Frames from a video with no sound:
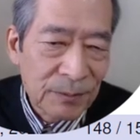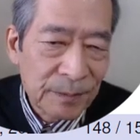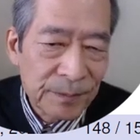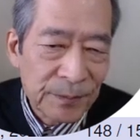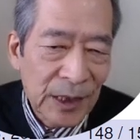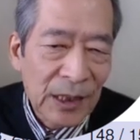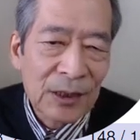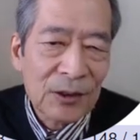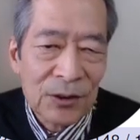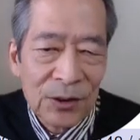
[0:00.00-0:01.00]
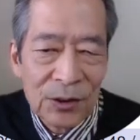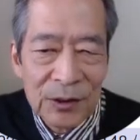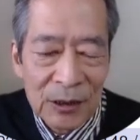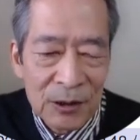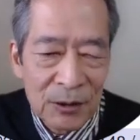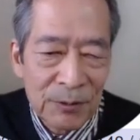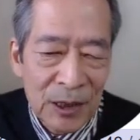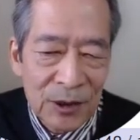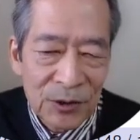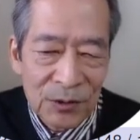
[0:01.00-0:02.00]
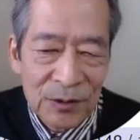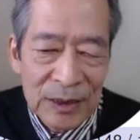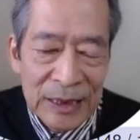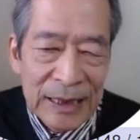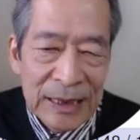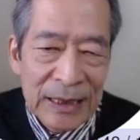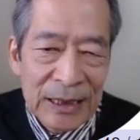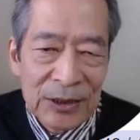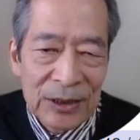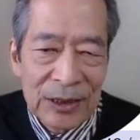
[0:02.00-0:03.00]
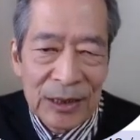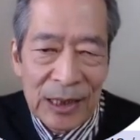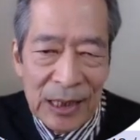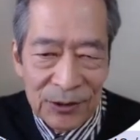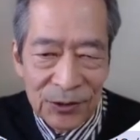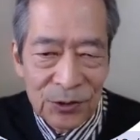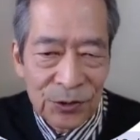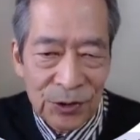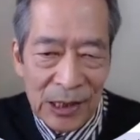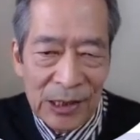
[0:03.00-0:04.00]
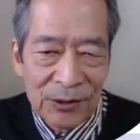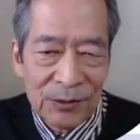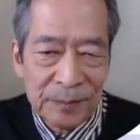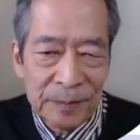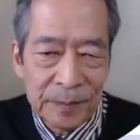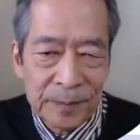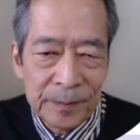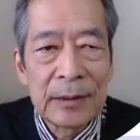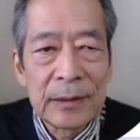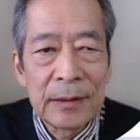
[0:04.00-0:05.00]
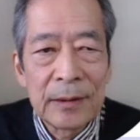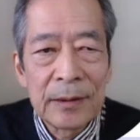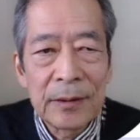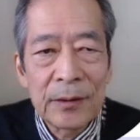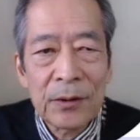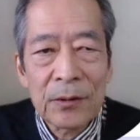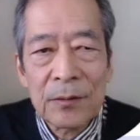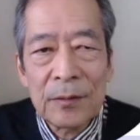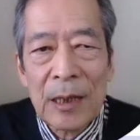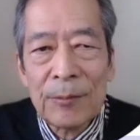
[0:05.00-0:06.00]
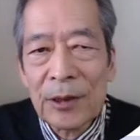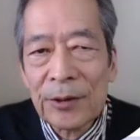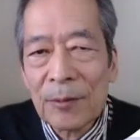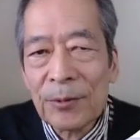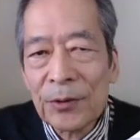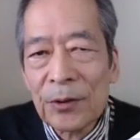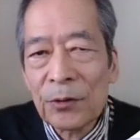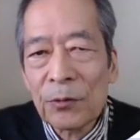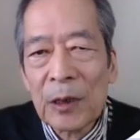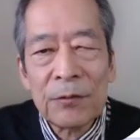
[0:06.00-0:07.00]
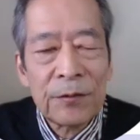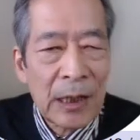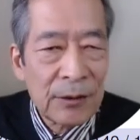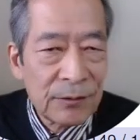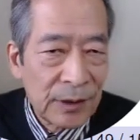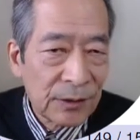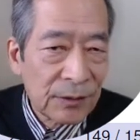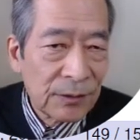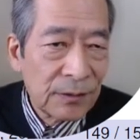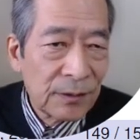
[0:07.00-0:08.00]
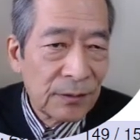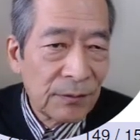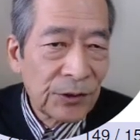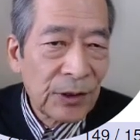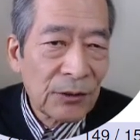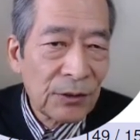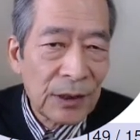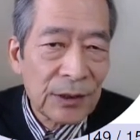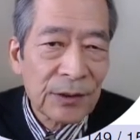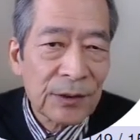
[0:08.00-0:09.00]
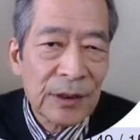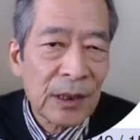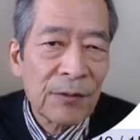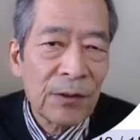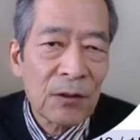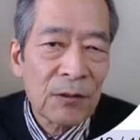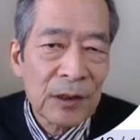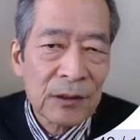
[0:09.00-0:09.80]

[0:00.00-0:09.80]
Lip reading: right? So the preparation is in the next slide. So lambda subst is well-founded. Without this, the following